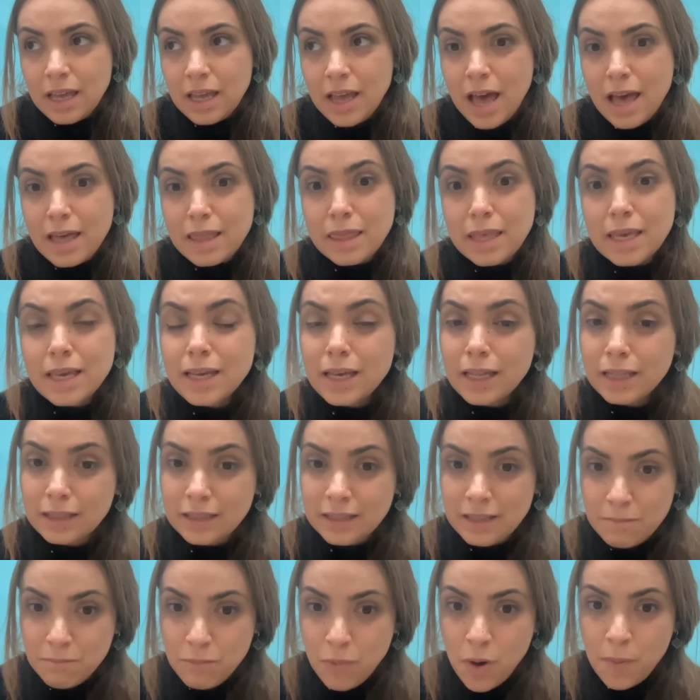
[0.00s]
I think at the
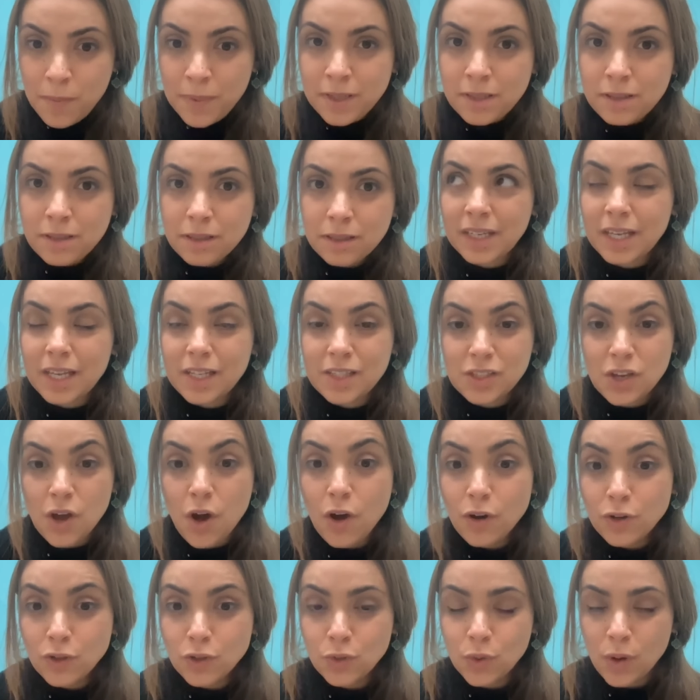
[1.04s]
moment, it's
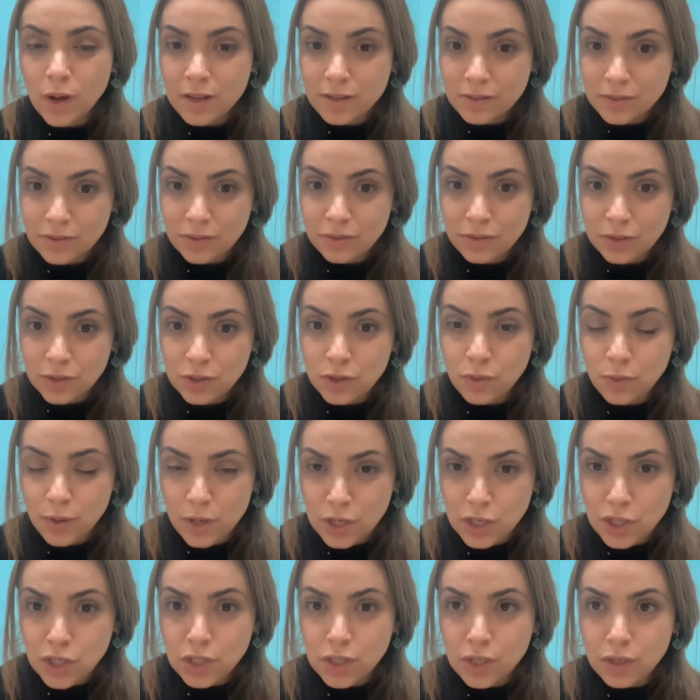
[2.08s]
hard to answer this
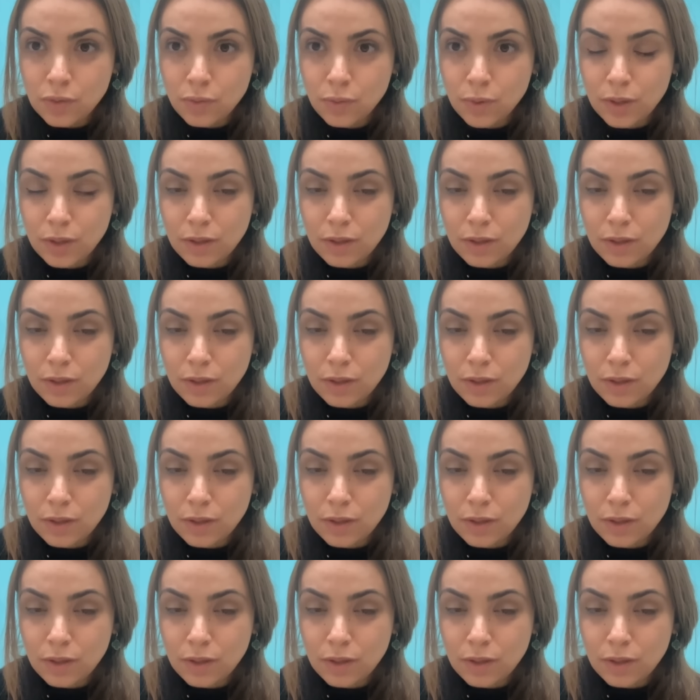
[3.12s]
question with